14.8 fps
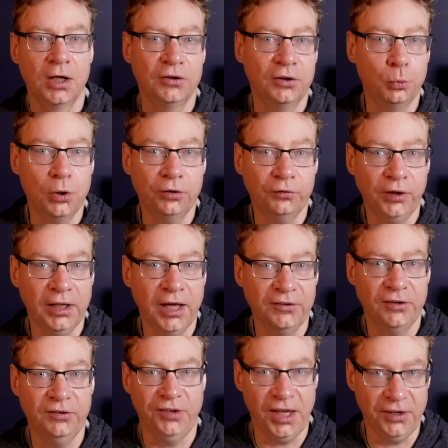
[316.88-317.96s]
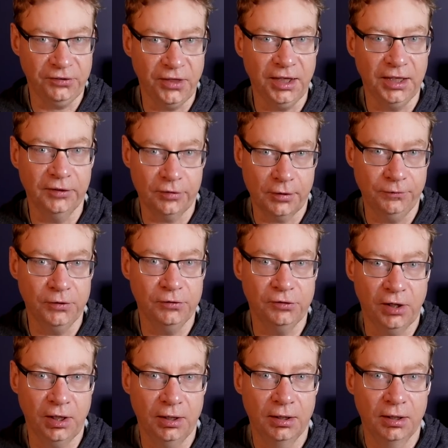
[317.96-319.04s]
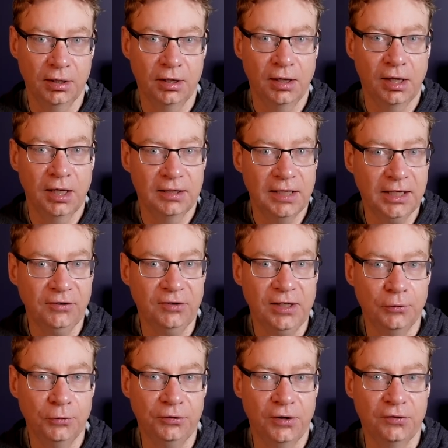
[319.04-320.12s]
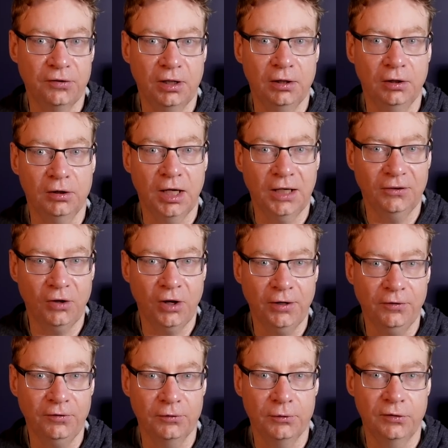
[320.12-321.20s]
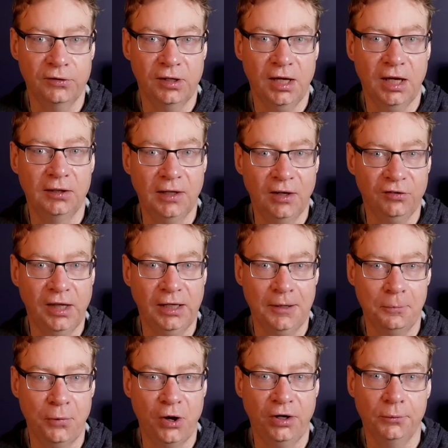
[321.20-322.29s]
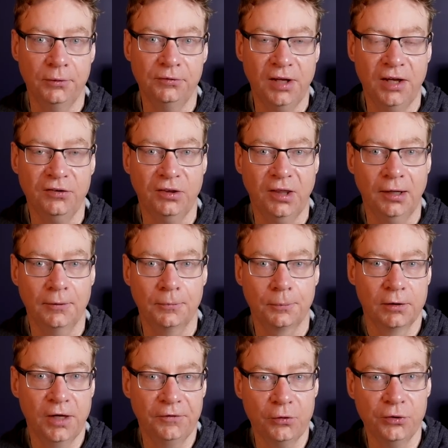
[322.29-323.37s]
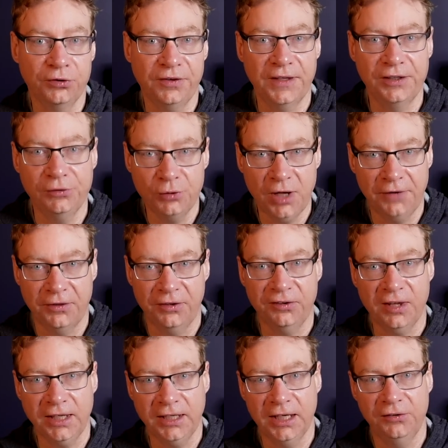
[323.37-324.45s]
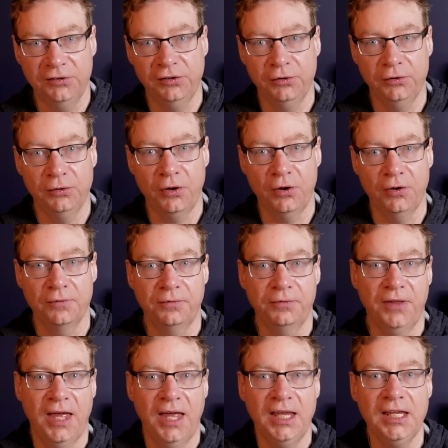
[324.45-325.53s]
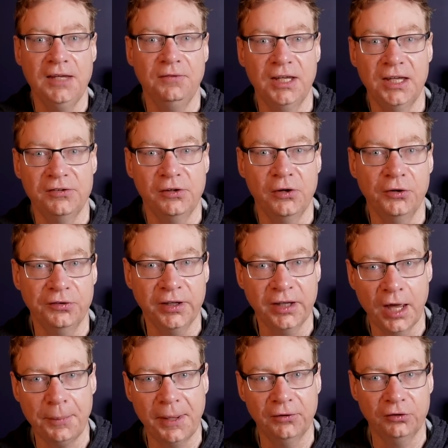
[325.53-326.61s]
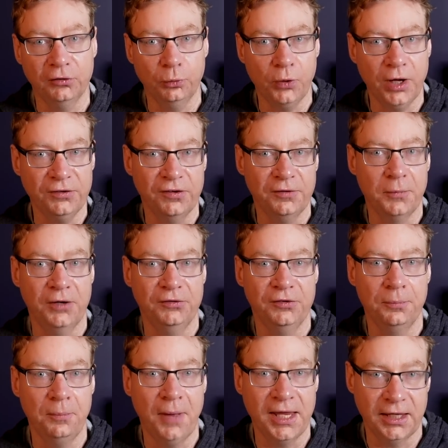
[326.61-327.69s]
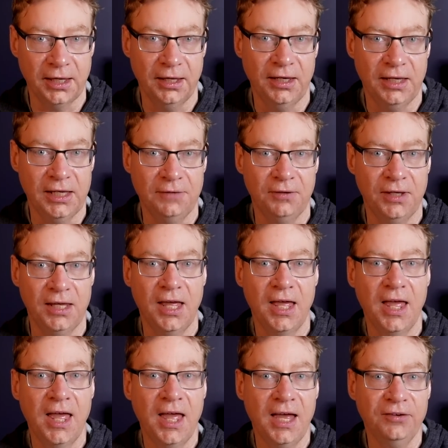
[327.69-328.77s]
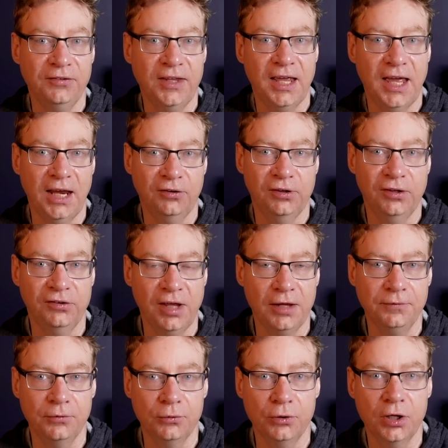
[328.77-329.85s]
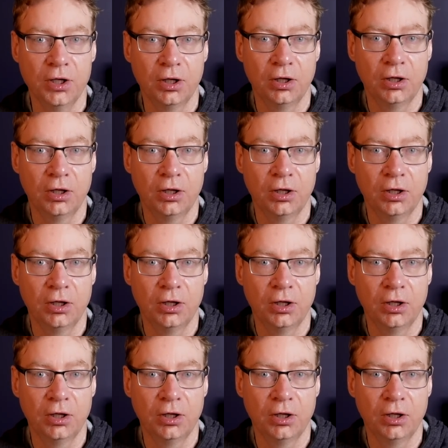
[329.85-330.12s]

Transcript: The world realizes Tesla is the future. Legacy autos look like dinosaurs unless they can partner with Tesla. Of course, they do have the slight issue of their E Vs costing about twice as much to make an E V as they actually sell for.